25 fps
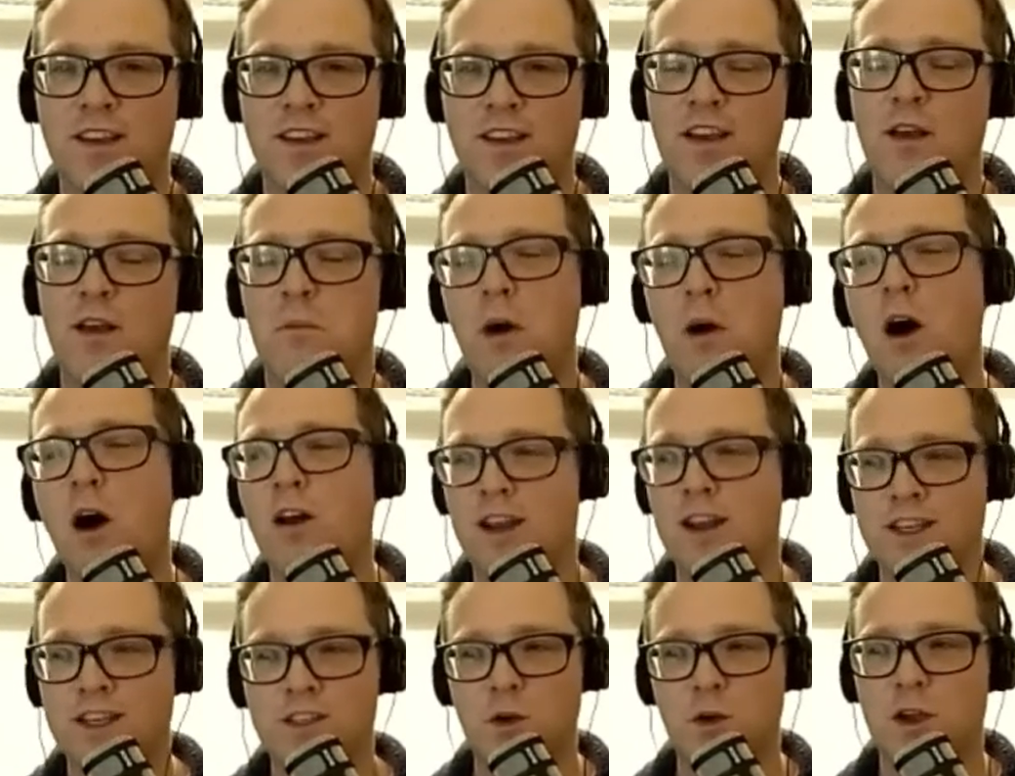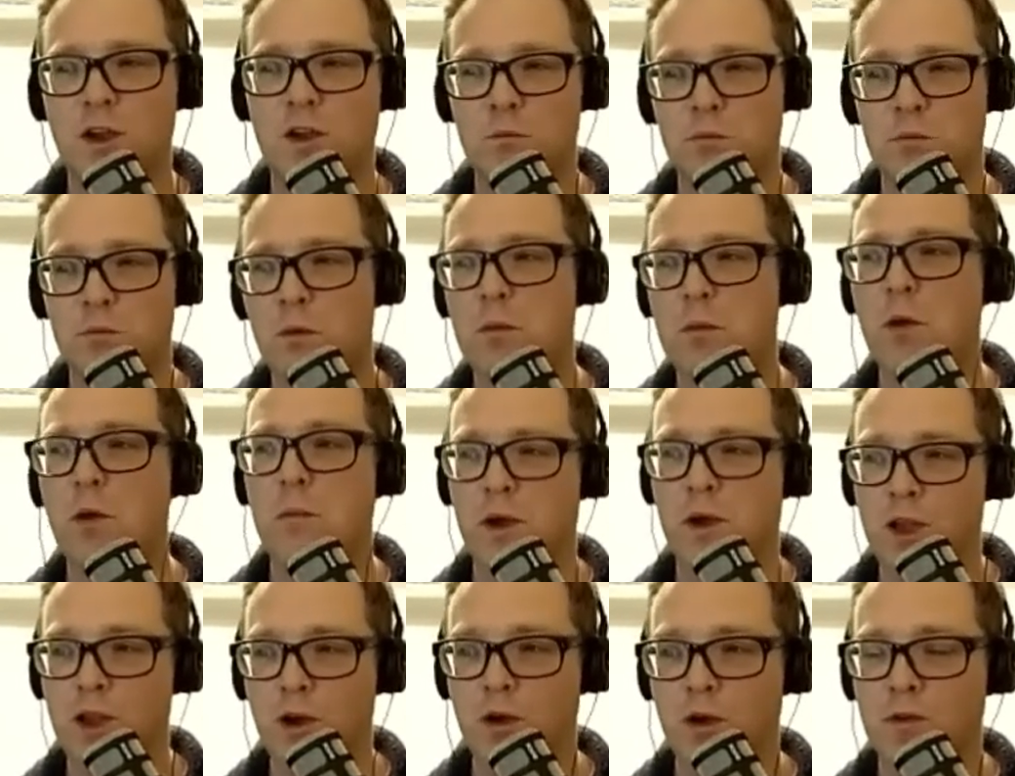Yeah. Partly so I can promote
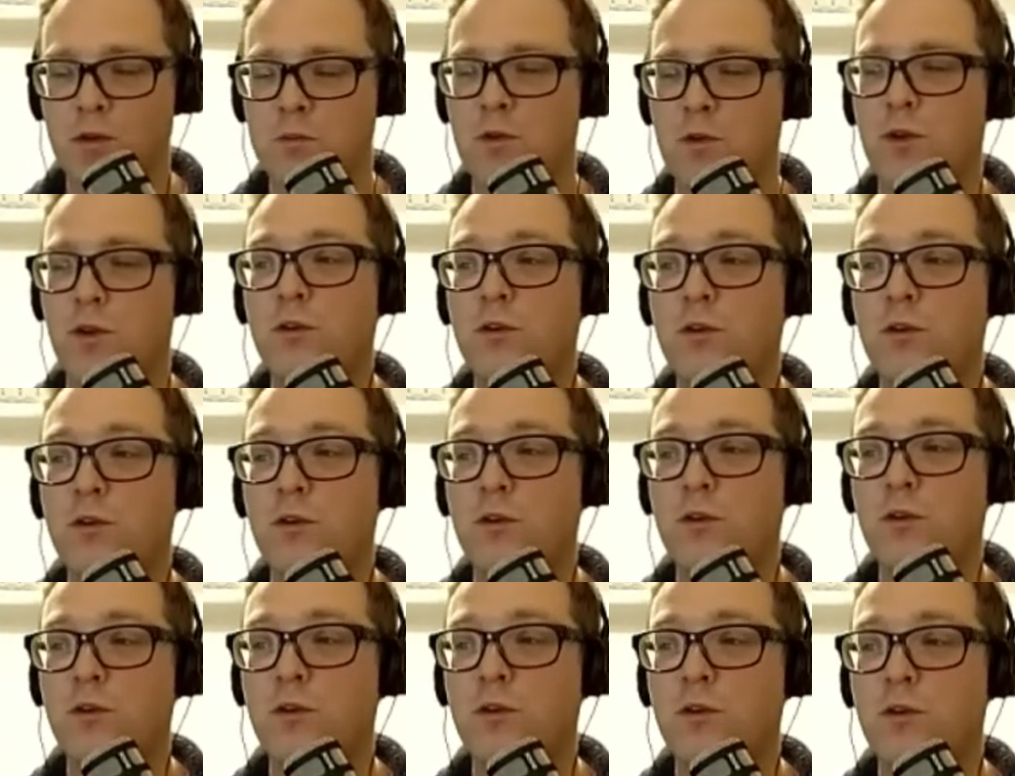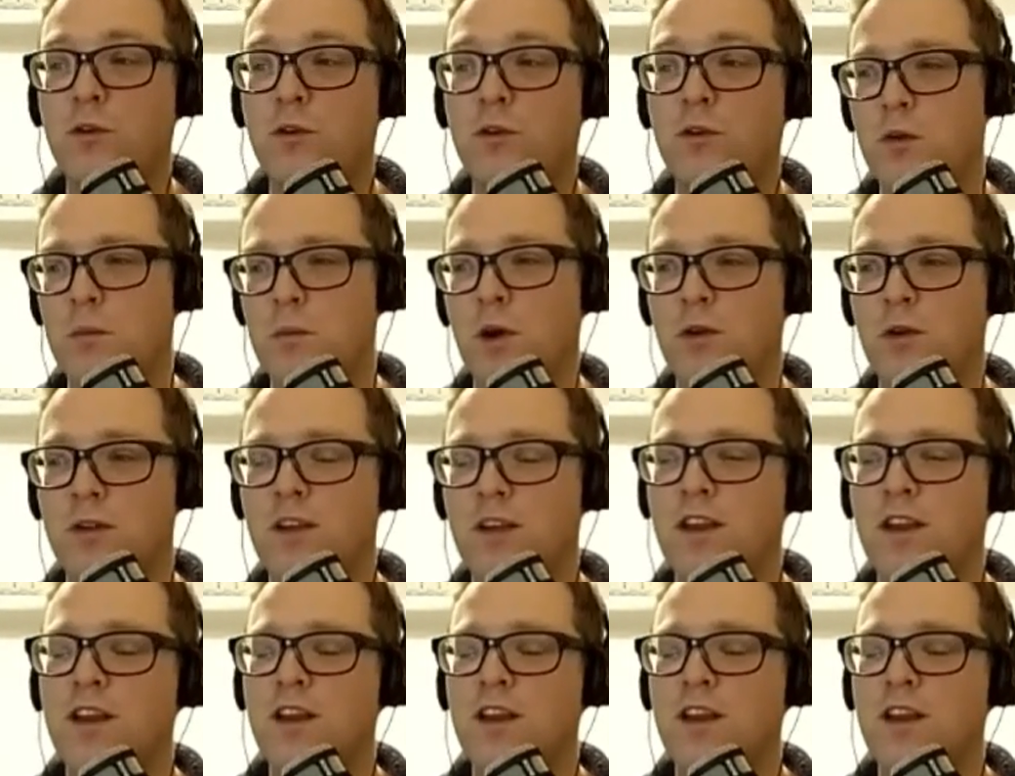my own, but also so I can promote